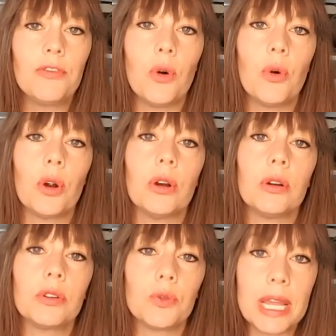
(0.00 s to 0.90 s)

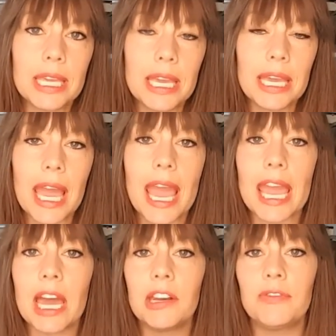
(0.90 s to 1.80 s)
for drinking
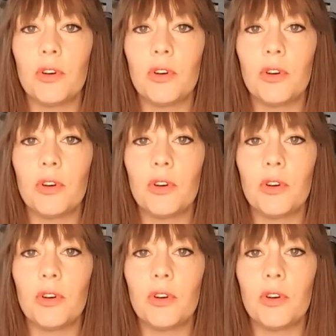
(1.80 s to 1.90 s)
and